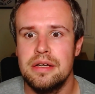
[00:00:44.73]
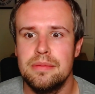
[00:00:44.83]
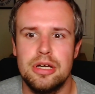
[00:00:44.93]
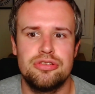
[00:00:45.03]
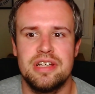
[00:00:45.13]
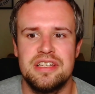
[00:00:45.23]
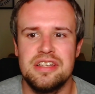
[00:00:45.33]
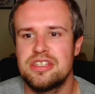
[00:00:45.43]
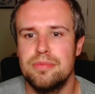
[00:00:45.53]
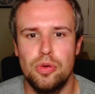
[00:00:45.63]
but addressing
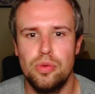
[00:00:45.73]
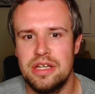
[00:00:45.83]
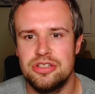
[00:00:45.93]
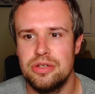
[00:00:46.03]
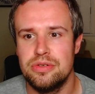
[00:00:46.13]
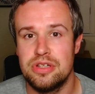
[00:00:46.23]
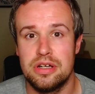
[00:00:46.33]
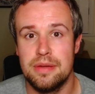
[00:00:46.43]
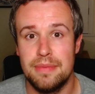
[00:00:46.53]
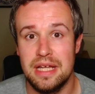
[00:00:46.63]
small issues that
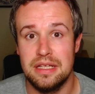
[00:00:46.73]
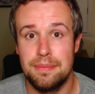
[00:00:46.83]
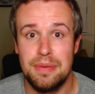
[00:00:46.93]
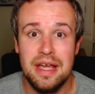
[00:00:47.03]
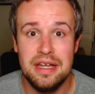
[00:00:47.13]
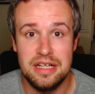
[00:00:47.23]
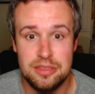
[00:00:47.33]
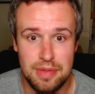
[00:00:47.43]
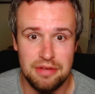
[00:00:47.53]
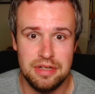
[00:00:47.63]
can make the playing
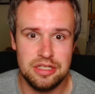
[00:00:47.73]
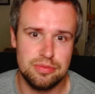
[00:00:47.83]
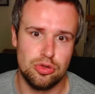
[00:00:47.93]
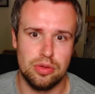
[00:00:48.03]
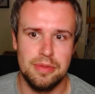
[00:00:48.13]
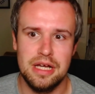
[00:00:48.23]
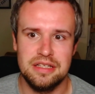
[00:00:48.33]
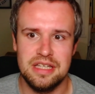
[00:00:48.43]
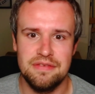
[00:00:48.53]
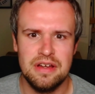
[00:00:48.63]
experience more
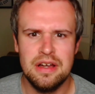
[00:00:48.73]
immersive,